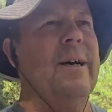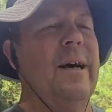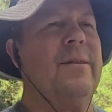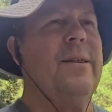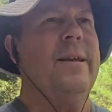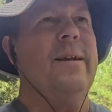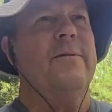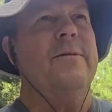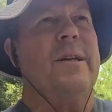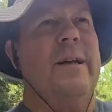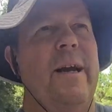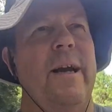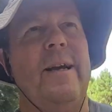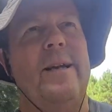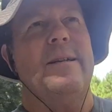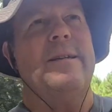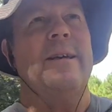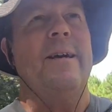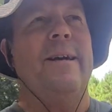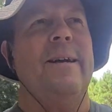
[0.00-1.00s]
I think it was
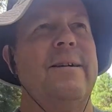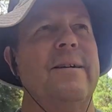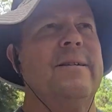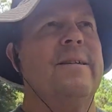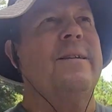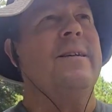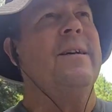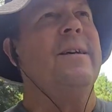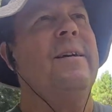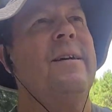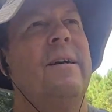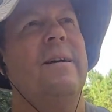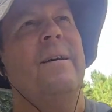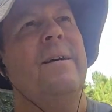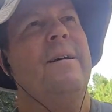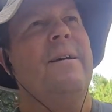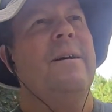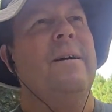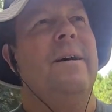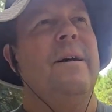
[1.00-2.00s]
8 tankers
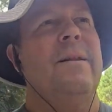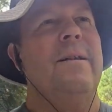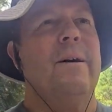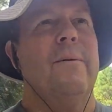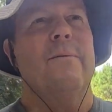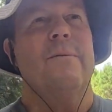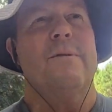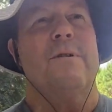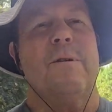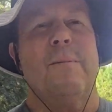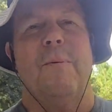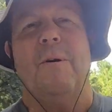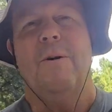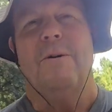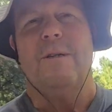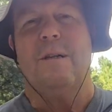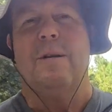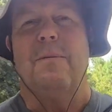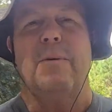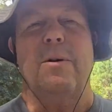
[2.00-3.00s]
that were
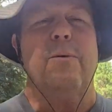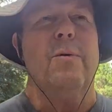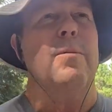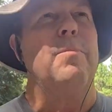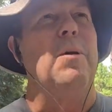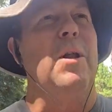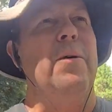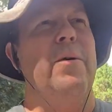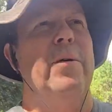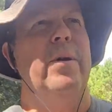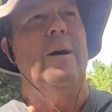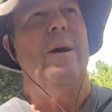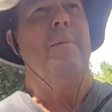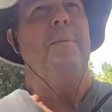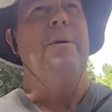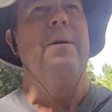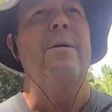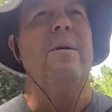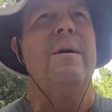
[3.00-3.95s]
supposedly were blown up